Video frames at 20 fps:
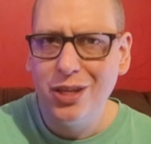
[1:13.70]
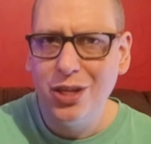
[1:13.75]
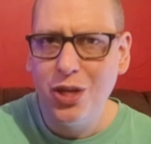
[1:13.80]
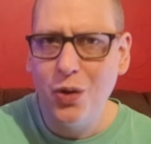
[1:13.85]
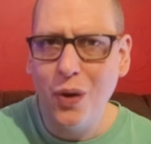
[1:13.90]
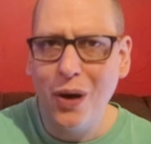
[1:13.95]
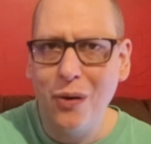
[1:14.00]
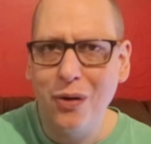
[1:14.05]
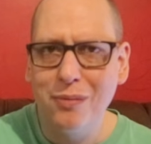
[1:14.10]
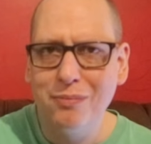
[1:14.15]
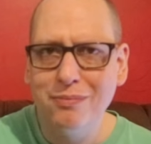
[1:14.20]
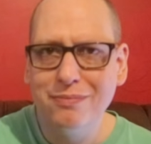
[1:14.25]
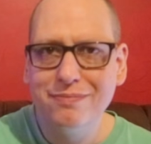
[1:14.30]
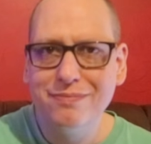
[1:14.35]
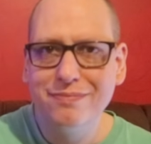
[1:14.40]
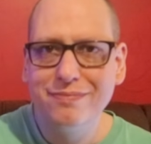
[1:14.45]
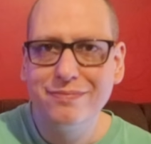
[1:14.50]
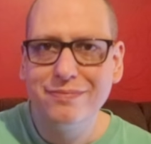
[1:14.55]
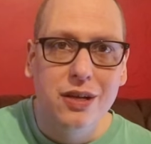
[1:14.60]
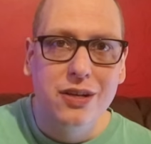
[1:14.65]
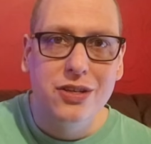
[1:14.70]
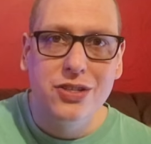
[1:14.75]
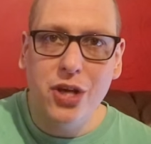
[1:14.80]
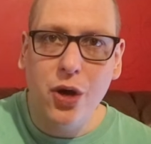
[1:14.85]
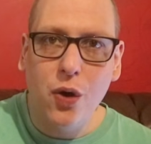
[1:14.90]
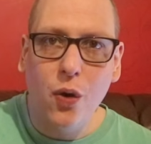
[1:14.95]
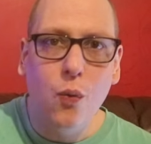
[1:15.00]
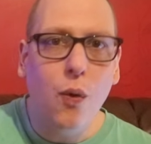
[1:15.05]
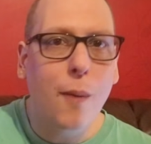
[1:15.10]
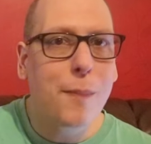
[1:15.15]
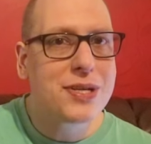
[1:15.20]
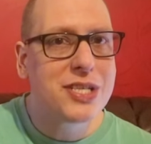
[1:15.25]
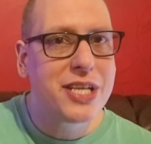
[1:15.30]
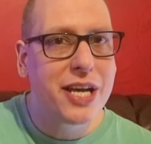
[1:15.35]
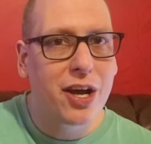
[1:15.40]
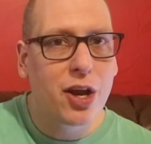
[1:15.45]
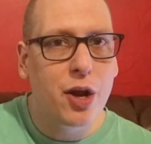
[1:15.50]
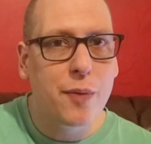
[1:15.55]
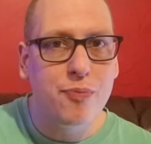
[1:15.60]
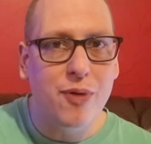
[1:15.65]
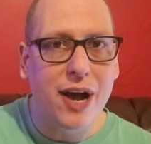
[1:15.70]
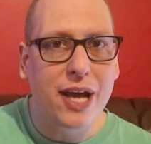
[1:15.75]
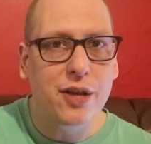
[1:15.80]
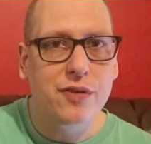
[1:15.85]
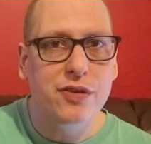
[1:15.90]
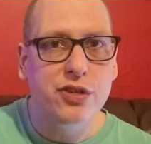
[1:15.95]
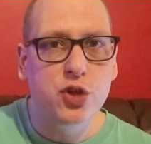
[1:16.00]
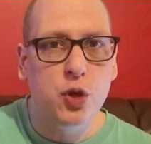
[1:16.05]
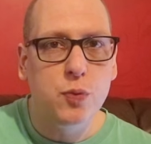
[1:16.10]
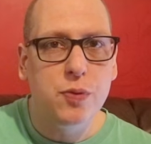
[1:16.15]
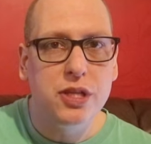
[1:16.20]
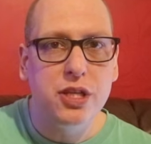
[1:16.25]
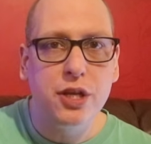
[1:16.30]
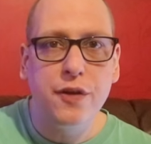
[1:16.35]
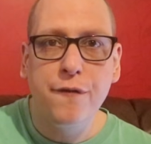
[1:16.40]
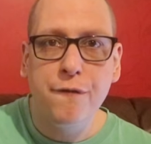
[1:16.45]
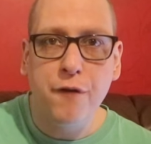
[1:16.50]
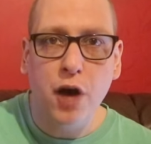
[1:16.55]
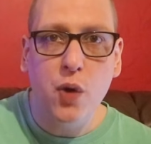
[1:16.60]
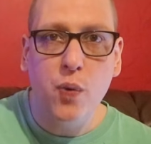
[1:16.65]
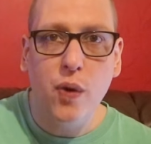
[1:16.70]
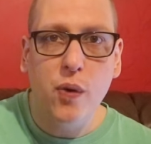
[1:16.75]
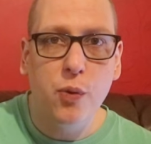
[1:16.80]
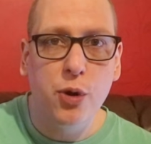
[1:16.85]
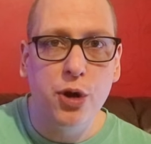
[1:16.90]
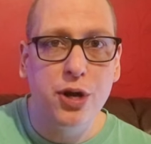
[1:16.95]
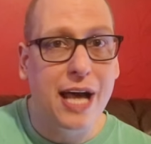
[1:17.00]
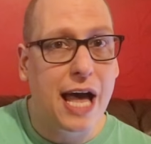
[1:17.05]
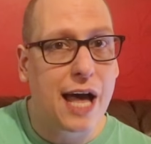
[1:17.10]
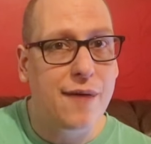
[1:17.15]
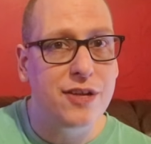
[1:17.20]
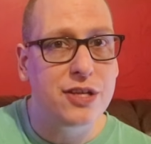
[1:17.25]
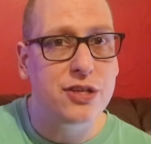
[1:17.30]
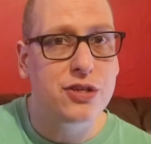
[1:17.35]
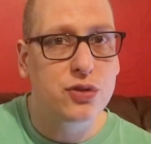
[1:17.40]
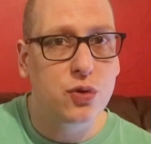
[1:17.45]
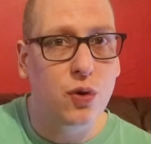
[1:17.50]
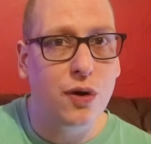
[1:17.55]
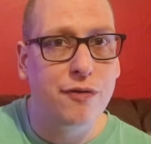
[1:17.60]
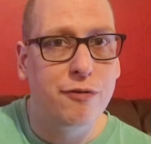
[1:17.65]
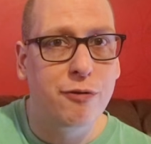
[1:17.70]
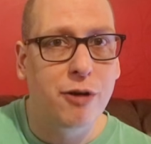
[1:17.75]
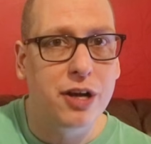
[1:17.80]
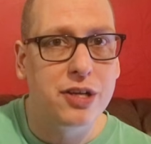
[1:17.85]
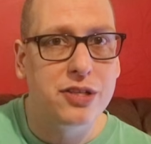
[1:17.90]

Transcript: You're welcome. So, what particular brand of stupid does Fuckwit Word have in store for